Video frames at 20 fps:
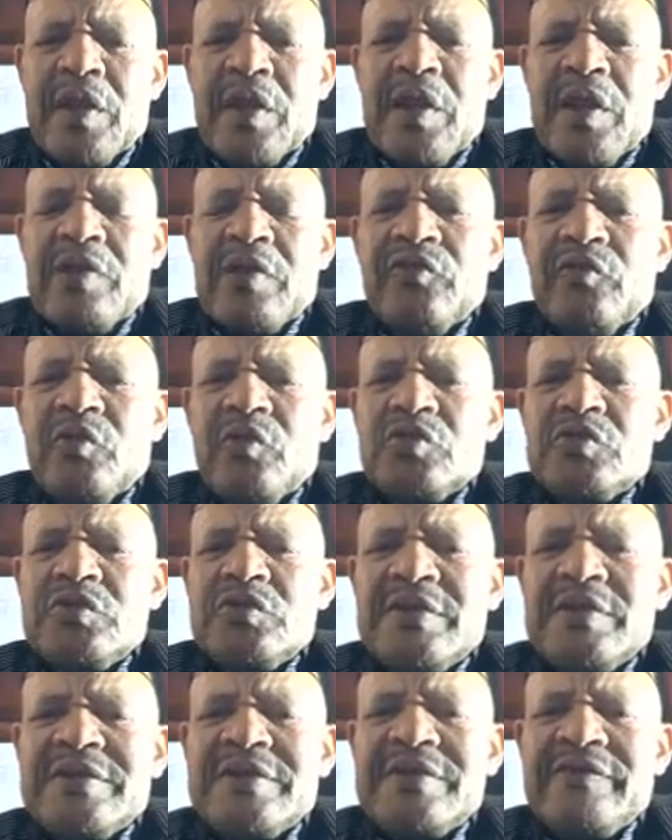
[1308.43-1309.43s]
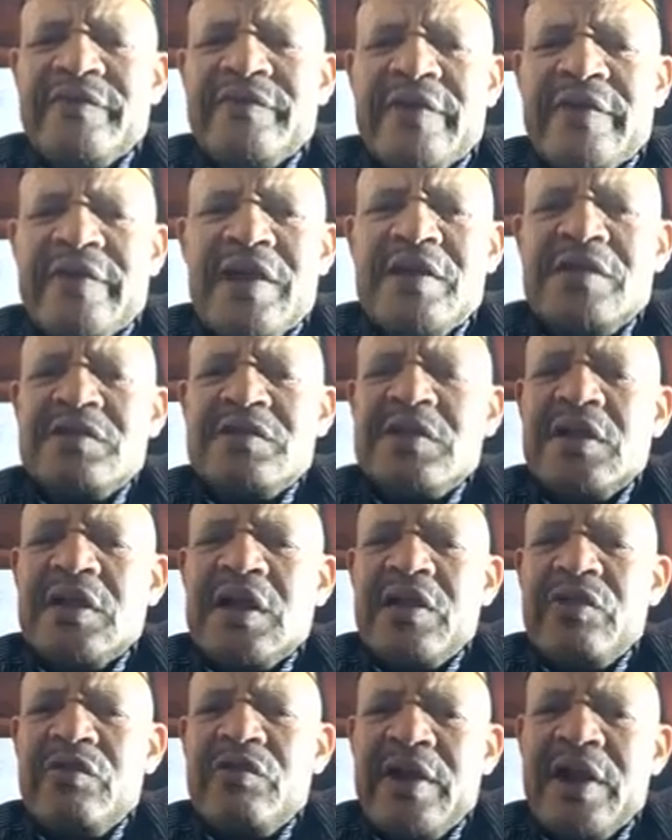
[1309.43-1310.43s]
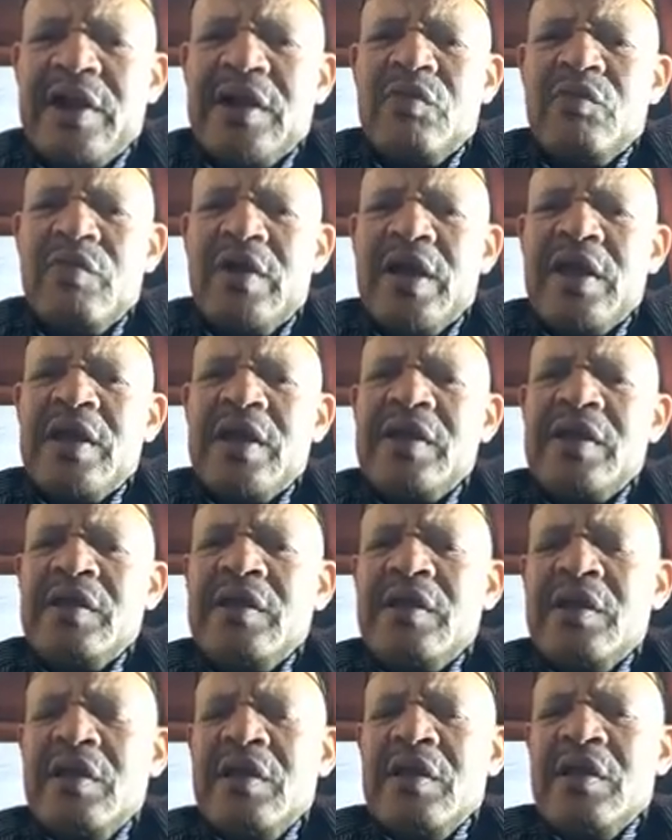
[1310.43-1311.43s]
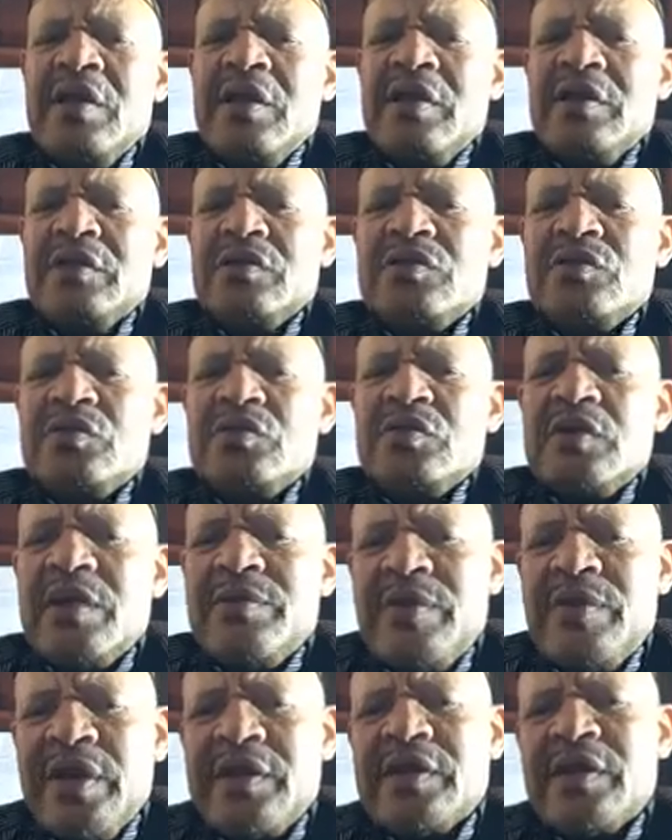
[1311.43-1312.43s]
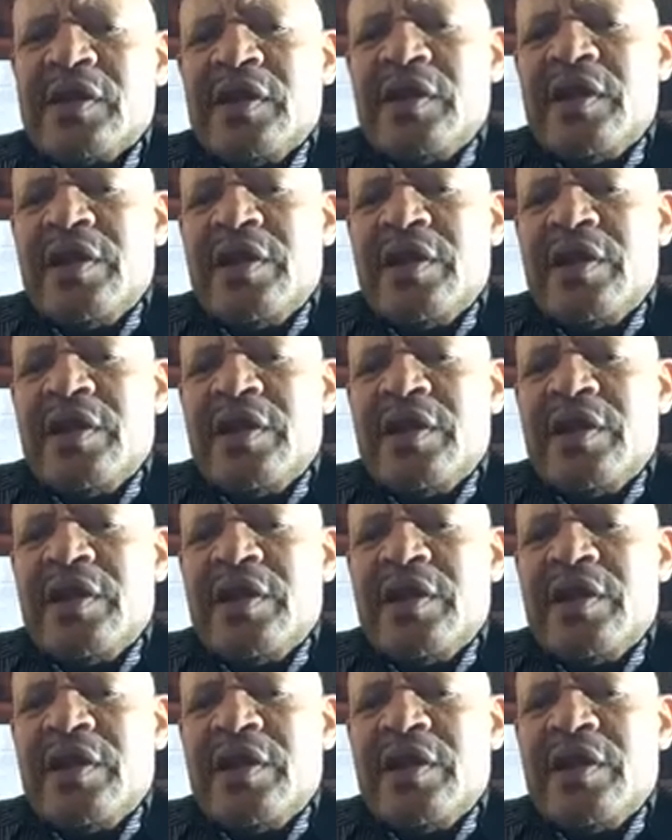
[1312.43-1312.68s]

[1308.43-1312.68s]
unfortunate event, and I ran away into the American